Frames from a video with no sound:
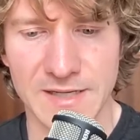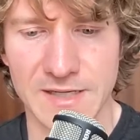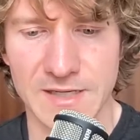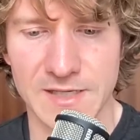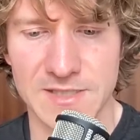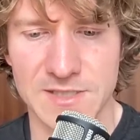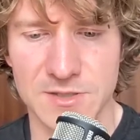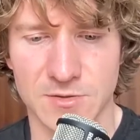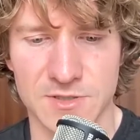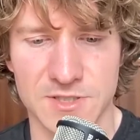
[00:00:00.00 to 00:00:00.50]

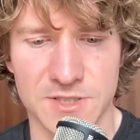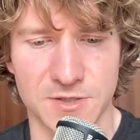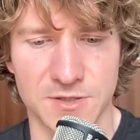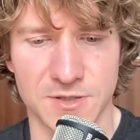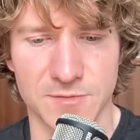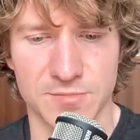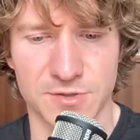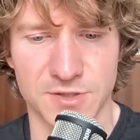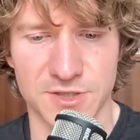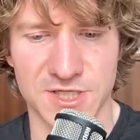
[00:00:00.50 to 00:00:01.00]
He's also
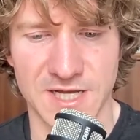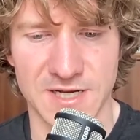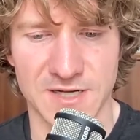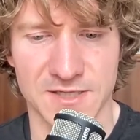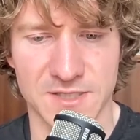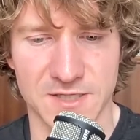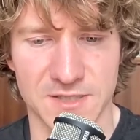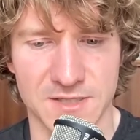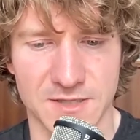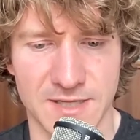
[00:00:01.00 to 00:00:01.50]
the
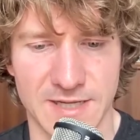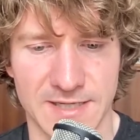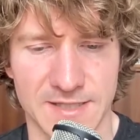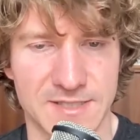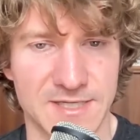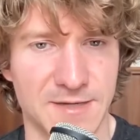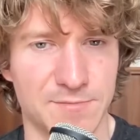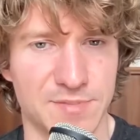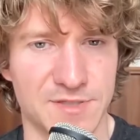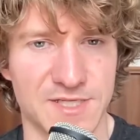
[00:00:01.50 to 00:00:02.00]
progenitor to like
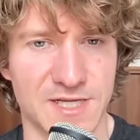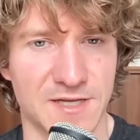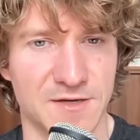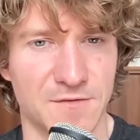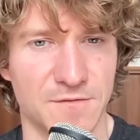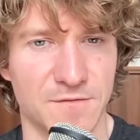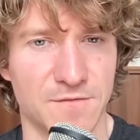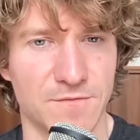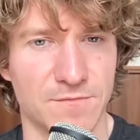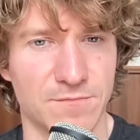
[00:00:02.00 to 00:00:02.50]
10%
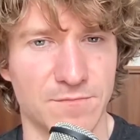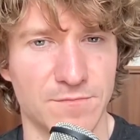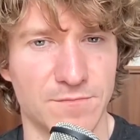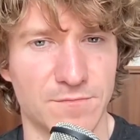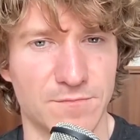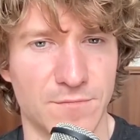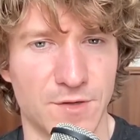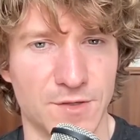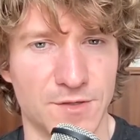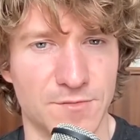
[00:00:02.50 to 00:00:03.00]
of
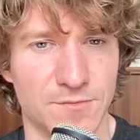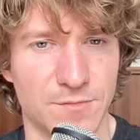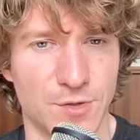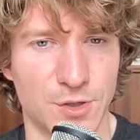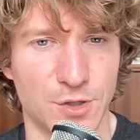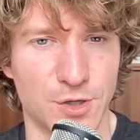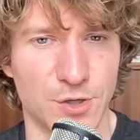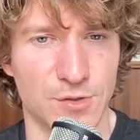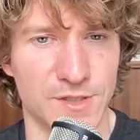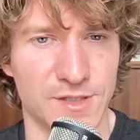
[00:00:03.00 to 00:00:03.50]
modern
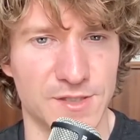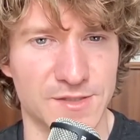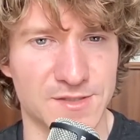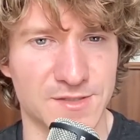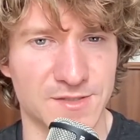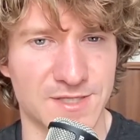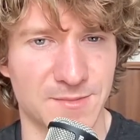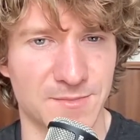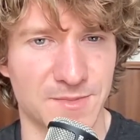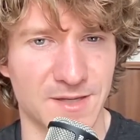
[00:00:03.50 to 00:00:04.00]
Mongolians
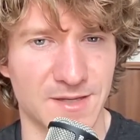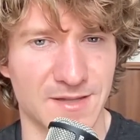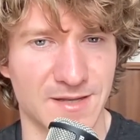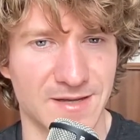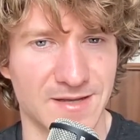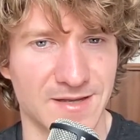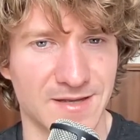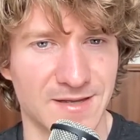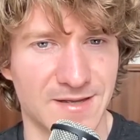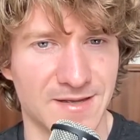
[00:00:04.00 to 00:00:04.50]
or something,
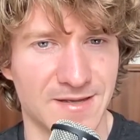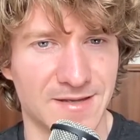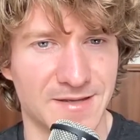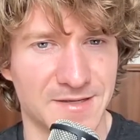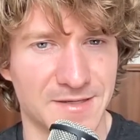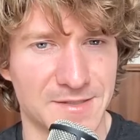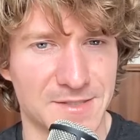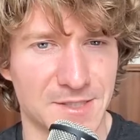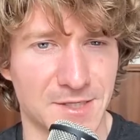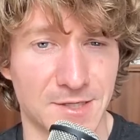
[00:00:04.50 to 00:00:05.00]
like,
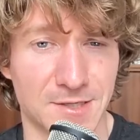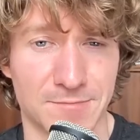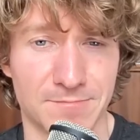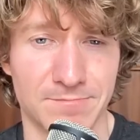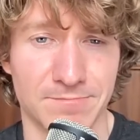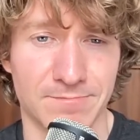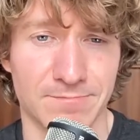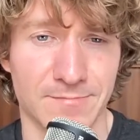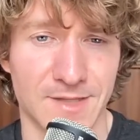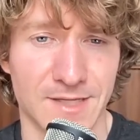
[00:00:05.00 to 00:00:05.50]
so
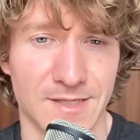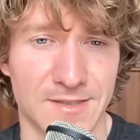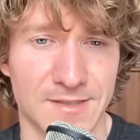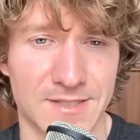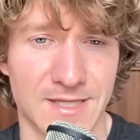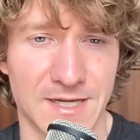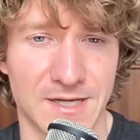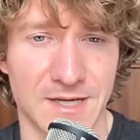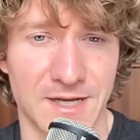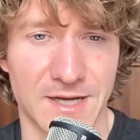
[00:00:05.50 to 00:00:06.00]

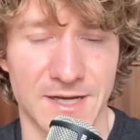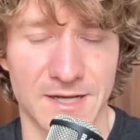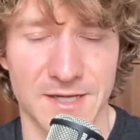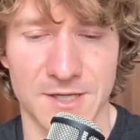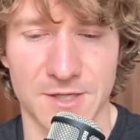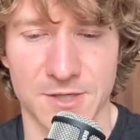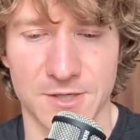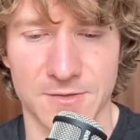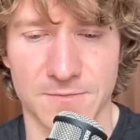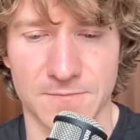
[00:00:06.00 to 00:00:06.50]
that guy,
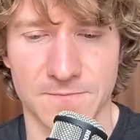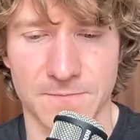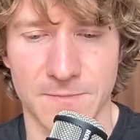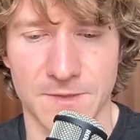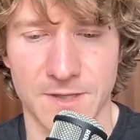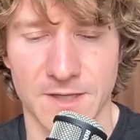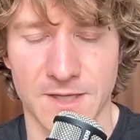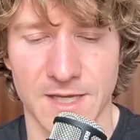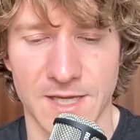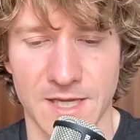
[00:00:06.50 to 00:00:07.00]

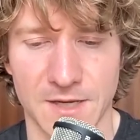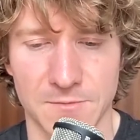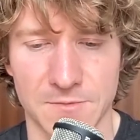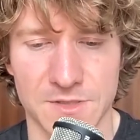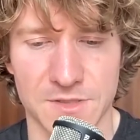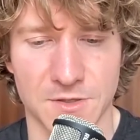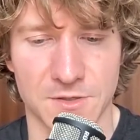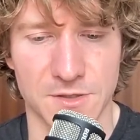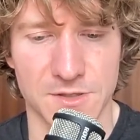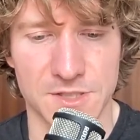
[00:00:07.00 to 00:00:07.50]
he was
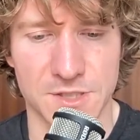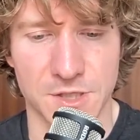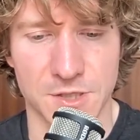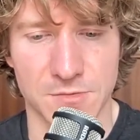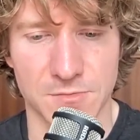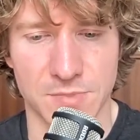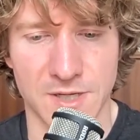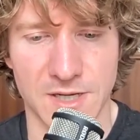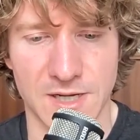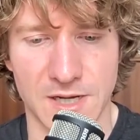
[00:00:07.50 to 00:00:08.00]
on a
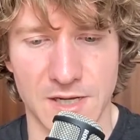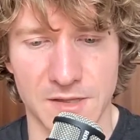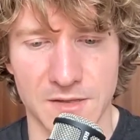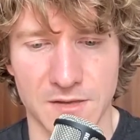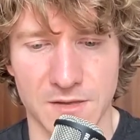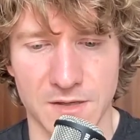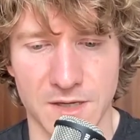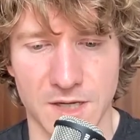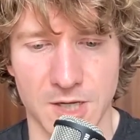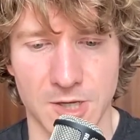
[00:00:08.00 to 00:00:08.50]
certain path,
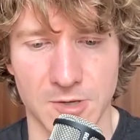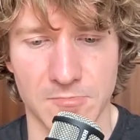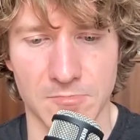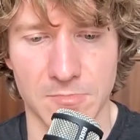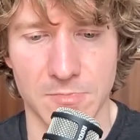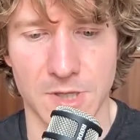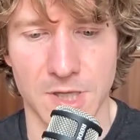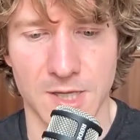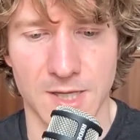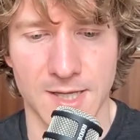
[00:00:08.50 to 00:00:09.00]

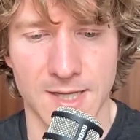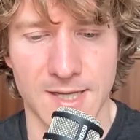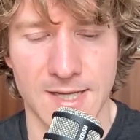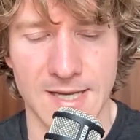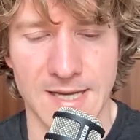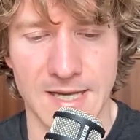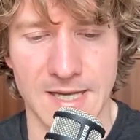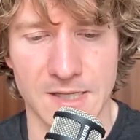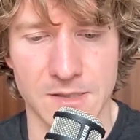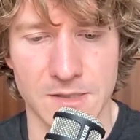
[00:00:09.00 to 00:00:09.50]

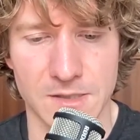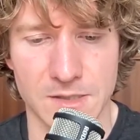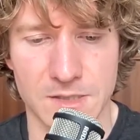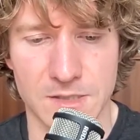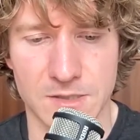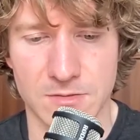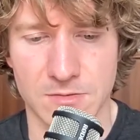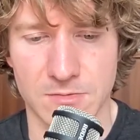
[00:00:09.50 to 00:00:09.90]
and